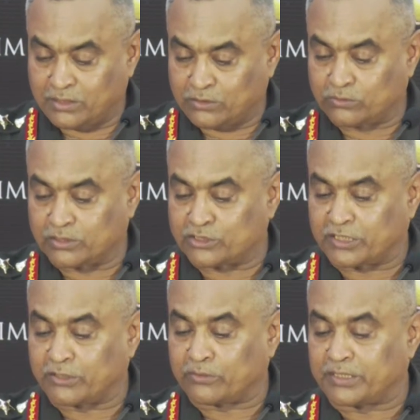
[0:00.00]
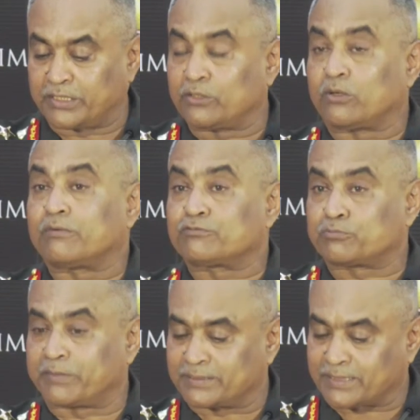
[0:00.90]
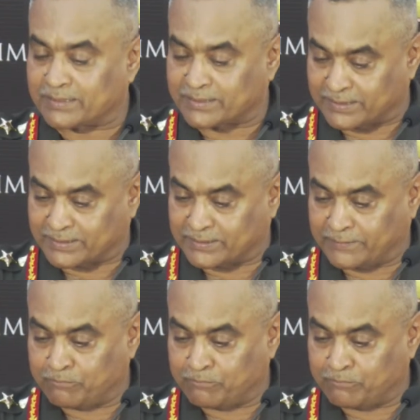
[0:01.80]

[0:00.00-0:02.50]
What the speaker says: to the security of space assets.